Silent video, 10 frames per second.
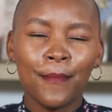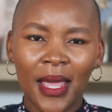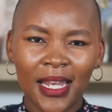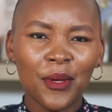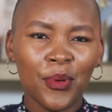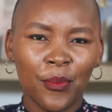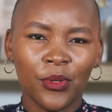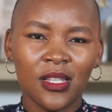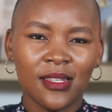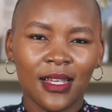Many
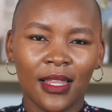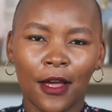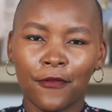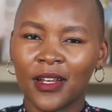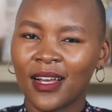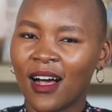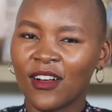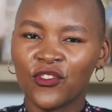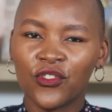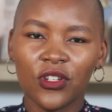people in South Africa
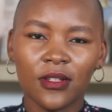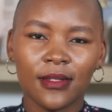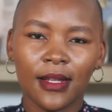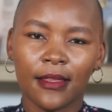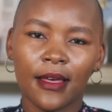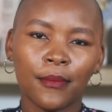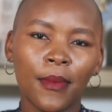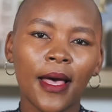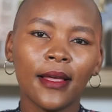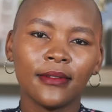are just like that
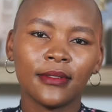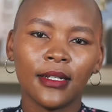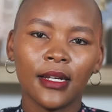man.